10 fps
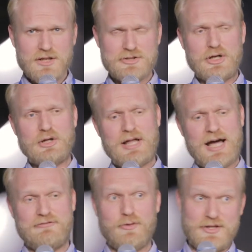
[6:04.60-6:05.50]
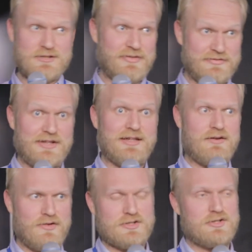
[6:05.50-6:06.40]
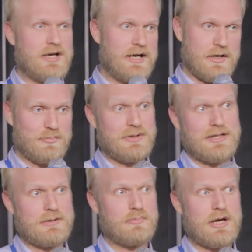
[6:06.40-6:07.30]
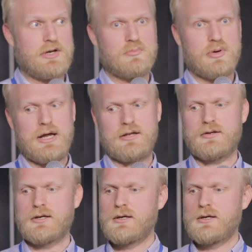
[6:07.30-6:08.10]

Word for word: to go live for this 50th anniversary in a completely brand new brand.